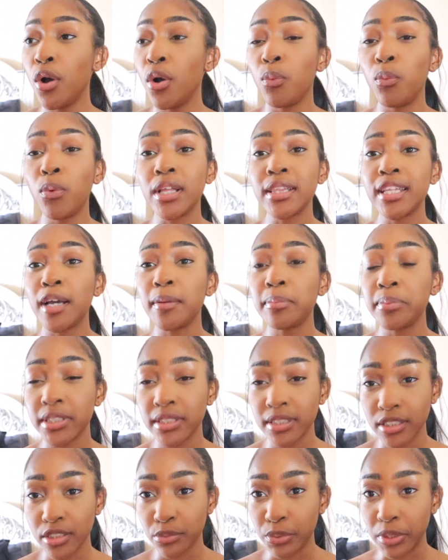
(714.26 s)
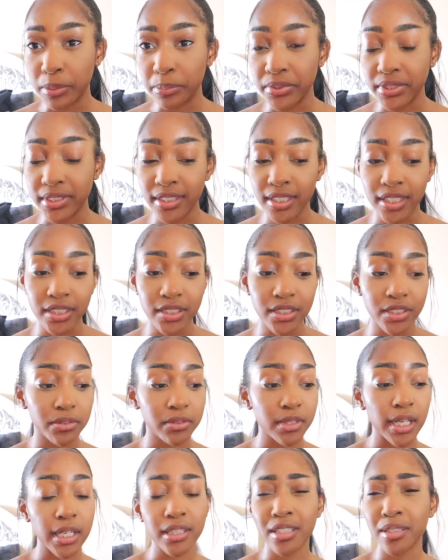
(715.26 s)
what that person represents. You
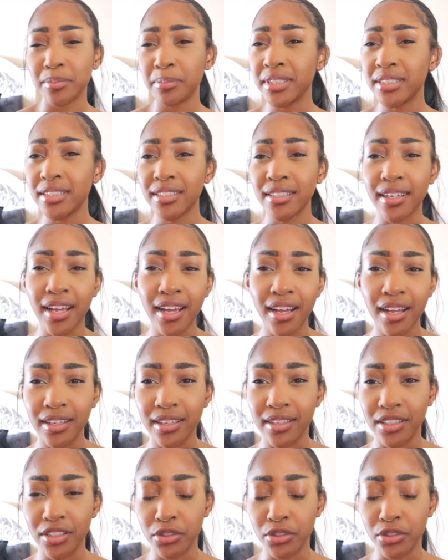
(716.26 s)
like their personality.